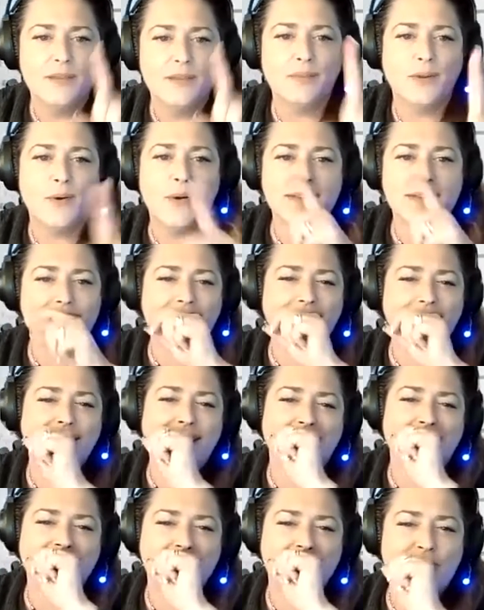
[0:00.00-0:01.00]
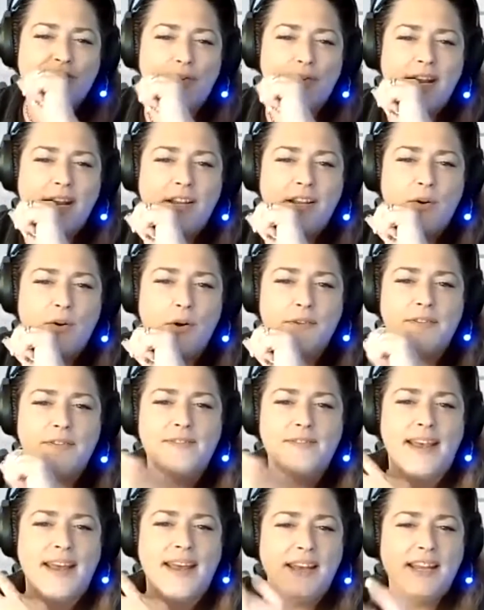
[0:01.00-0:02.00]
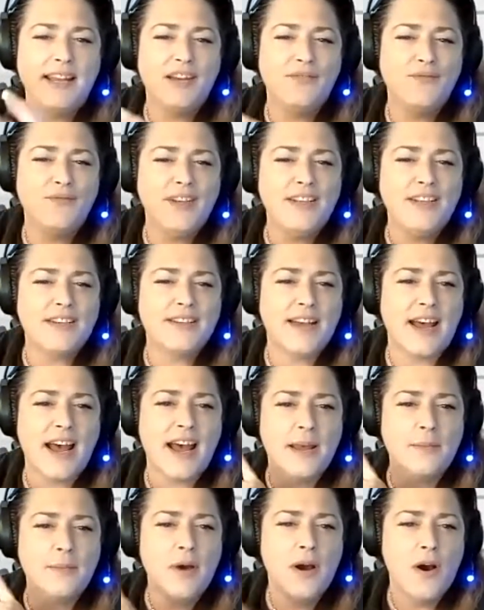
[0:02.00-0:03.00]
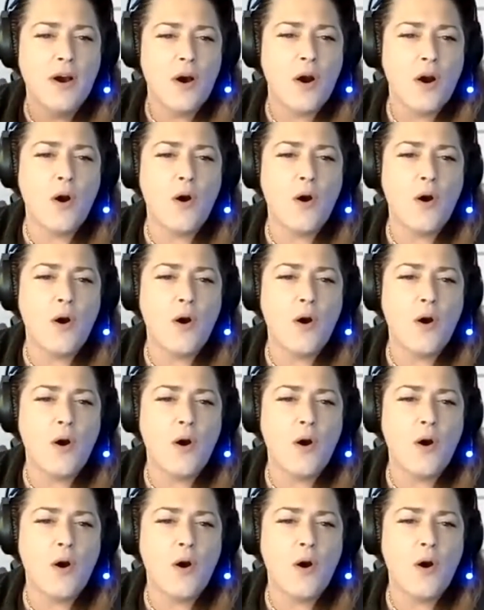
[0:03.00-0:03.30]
Employees can engage in training courses at any convenient time,